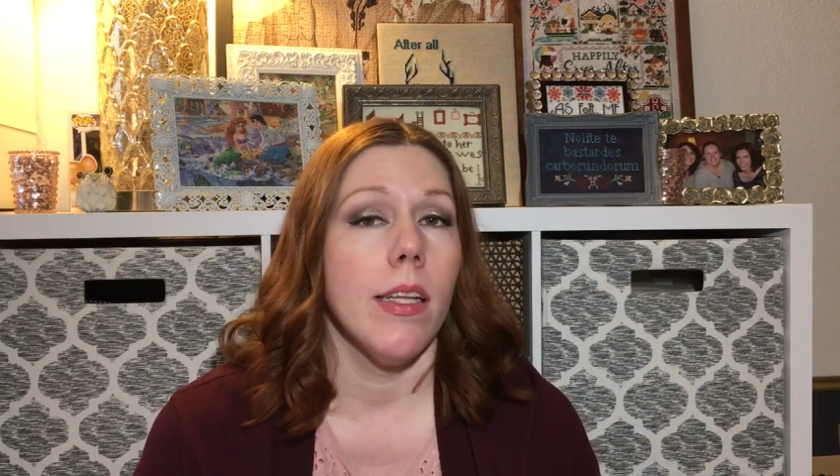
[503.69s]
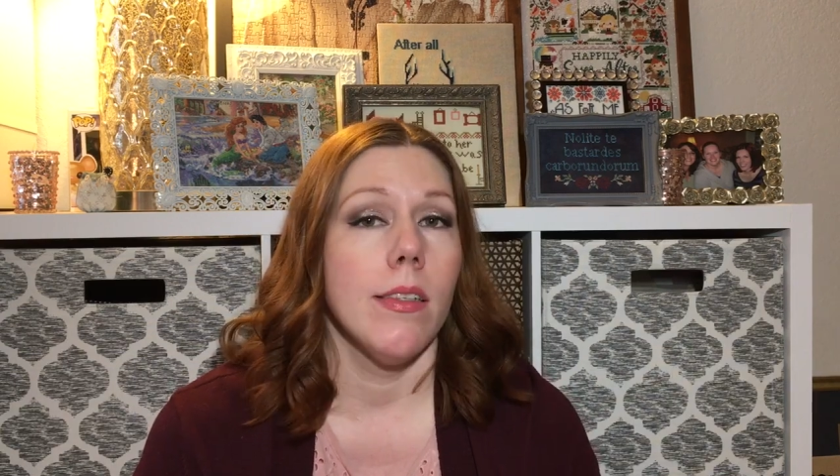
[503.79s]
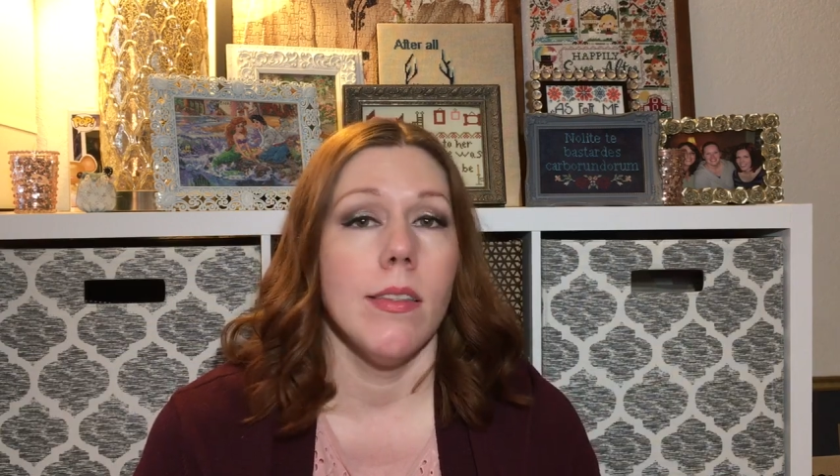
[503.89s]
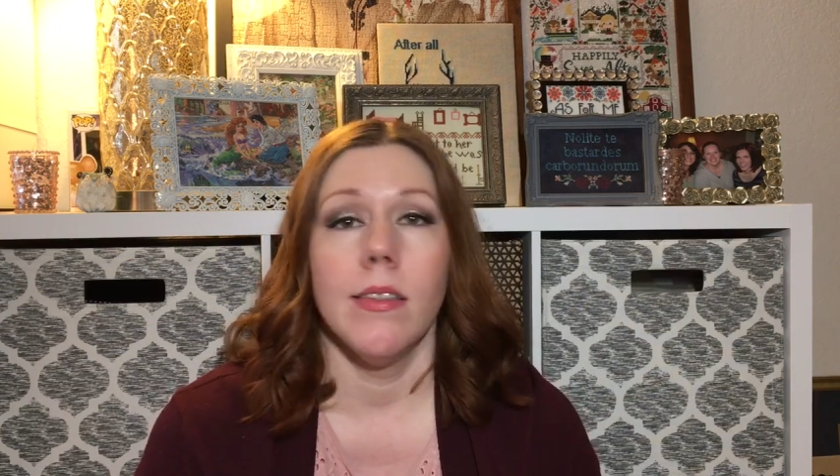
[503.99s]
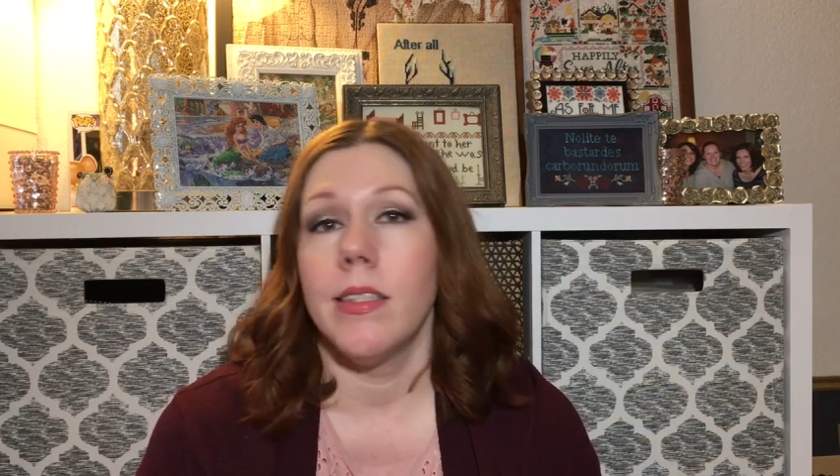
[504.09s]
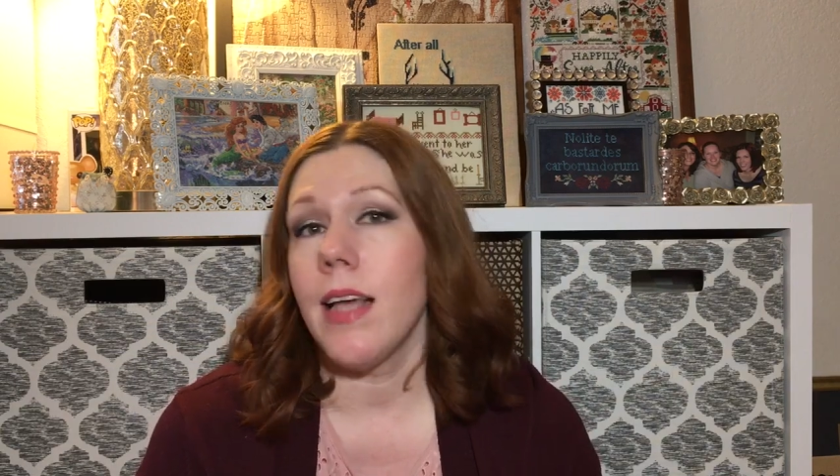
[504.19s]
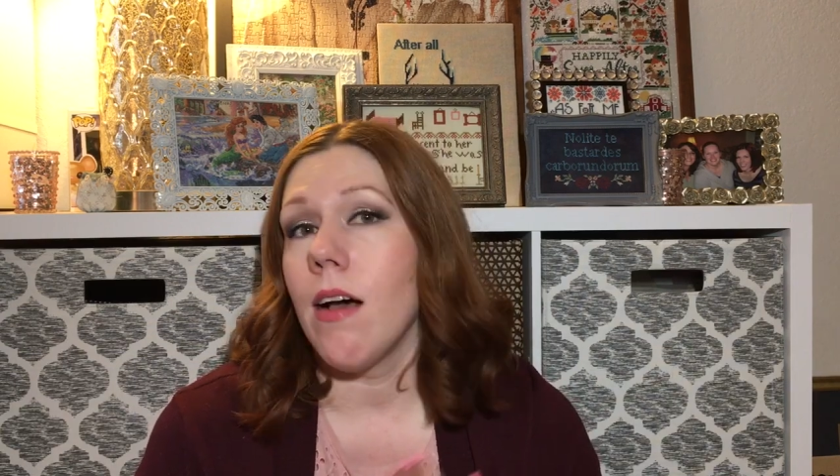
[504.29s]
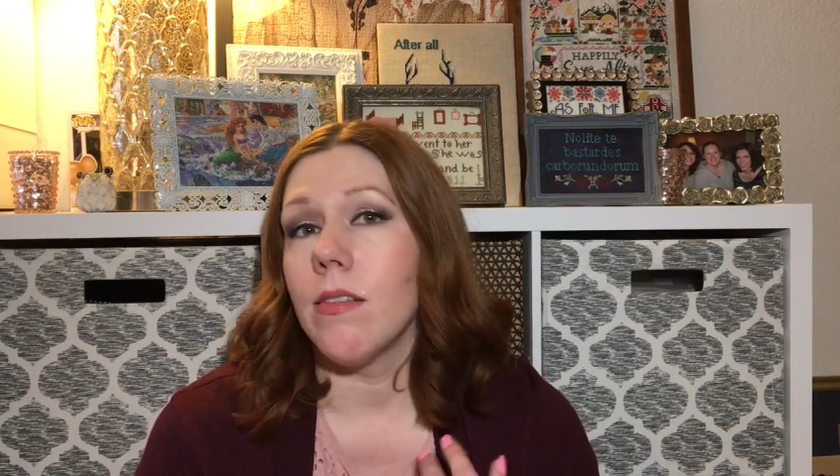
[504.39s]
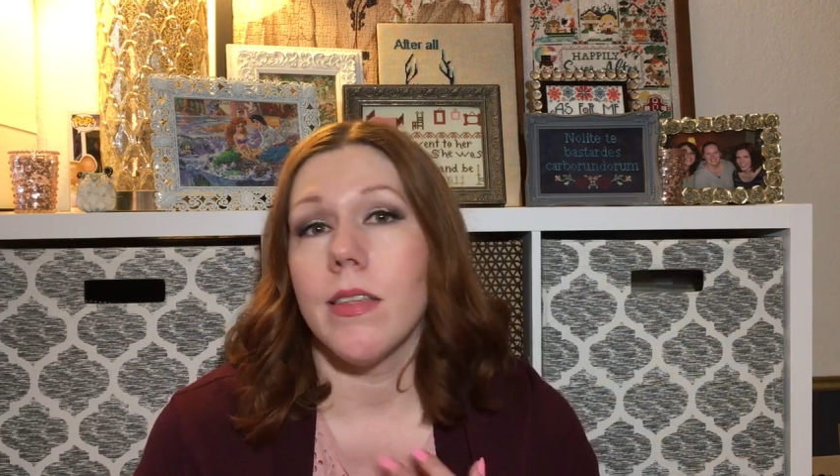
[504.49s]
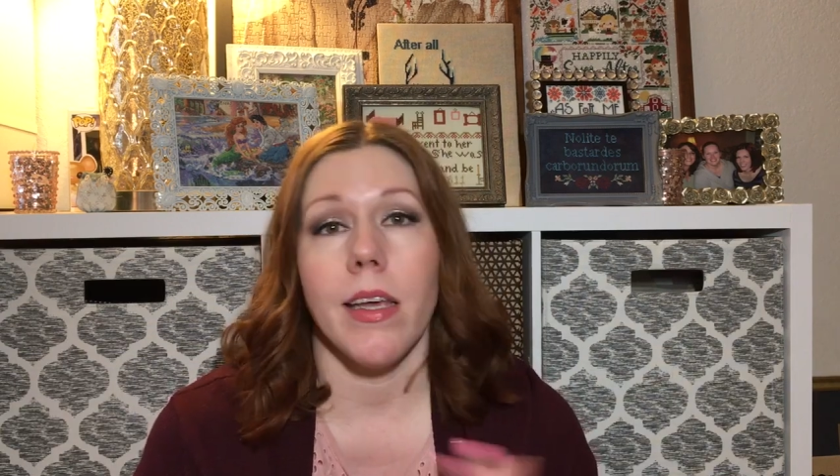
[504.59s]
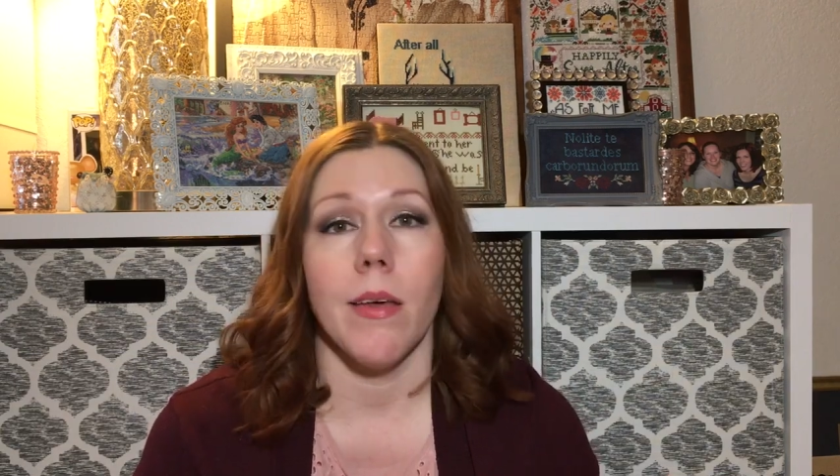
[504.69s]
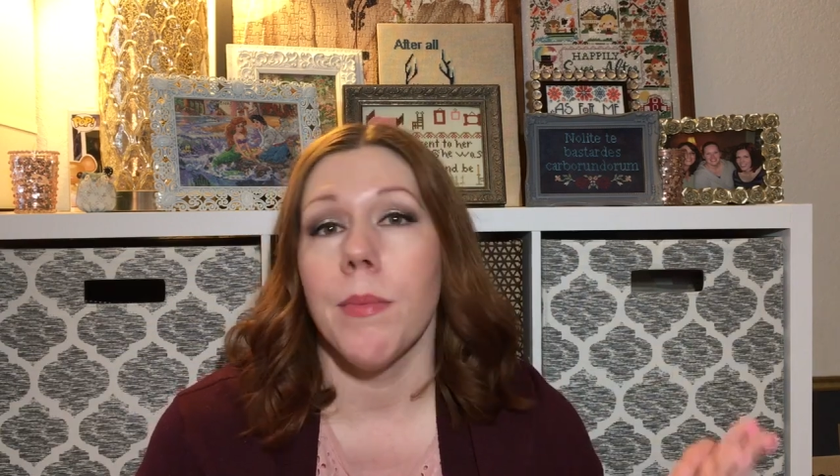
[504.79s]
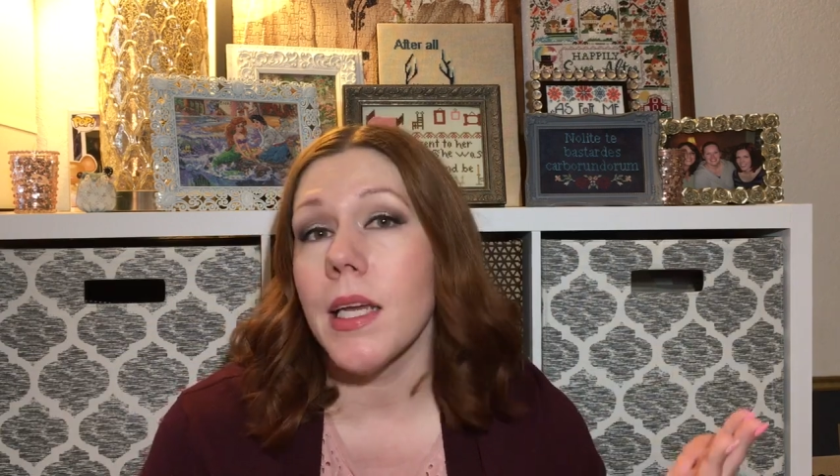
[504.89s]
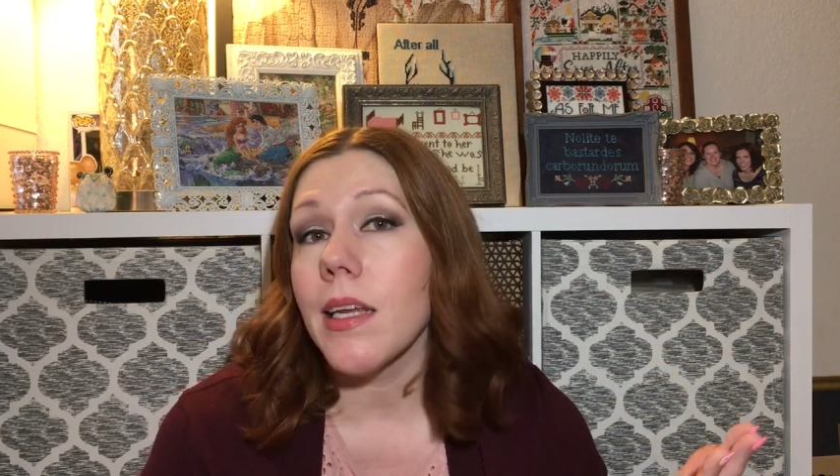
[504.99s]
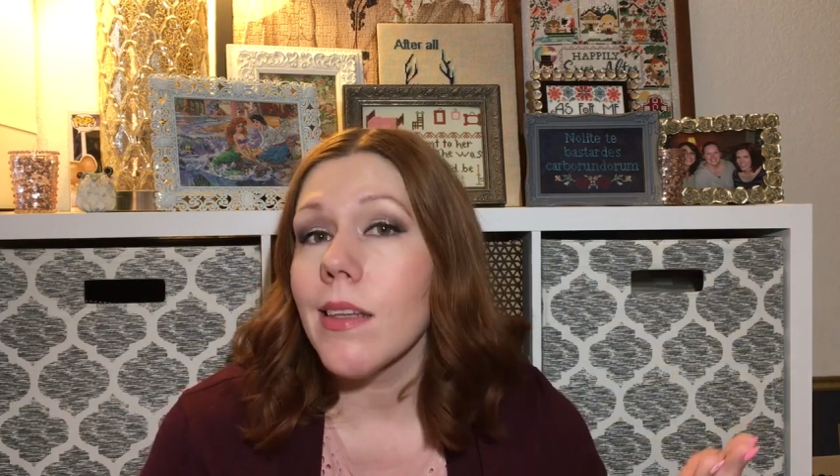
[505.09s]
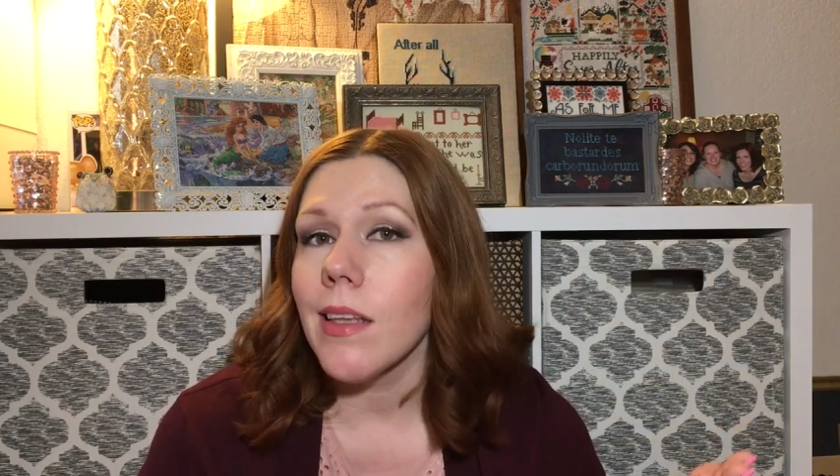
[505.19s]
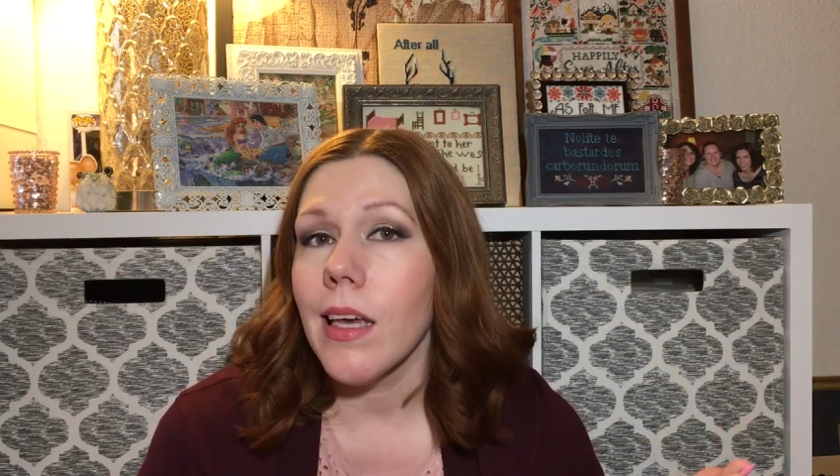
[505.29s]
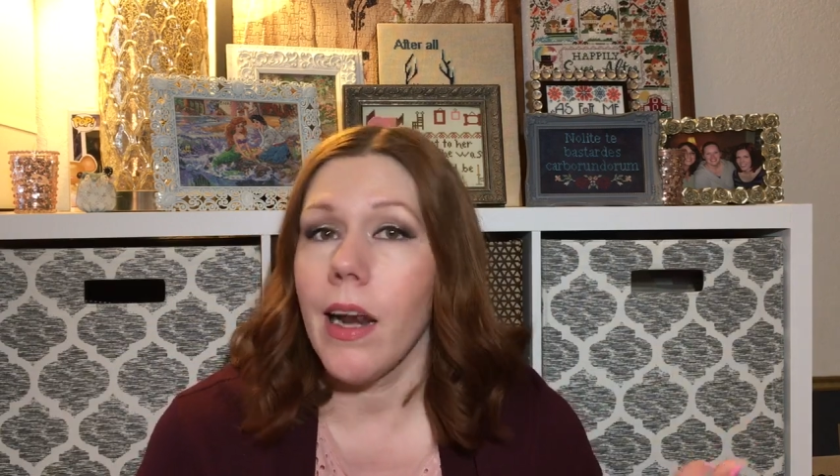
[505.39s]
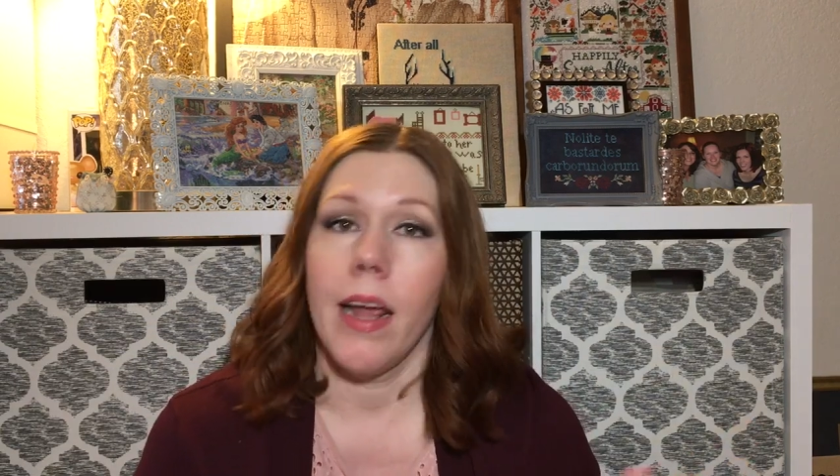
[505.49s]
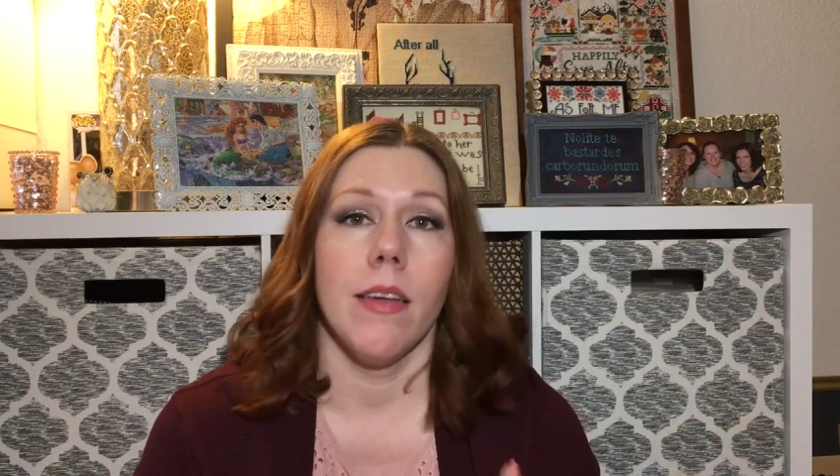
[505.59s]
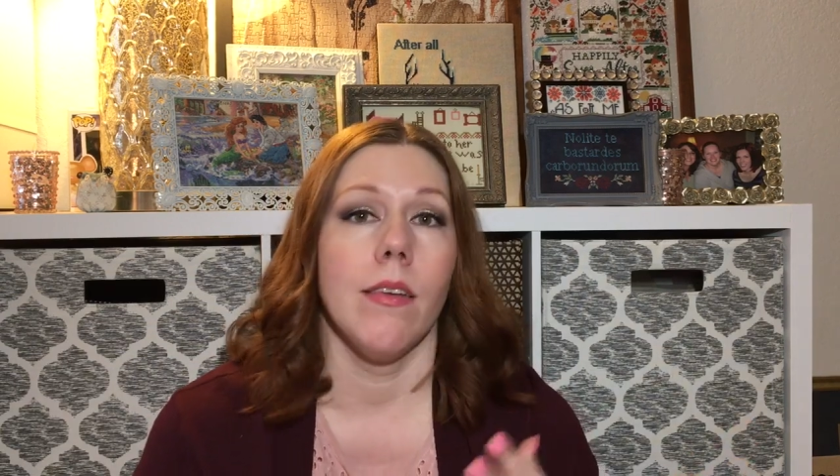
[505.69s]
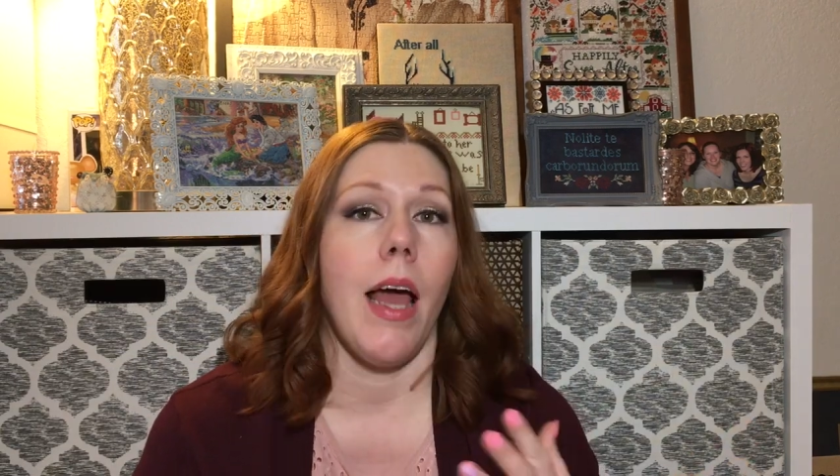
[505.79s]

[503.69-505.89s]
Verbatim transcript: and sells like immediately and I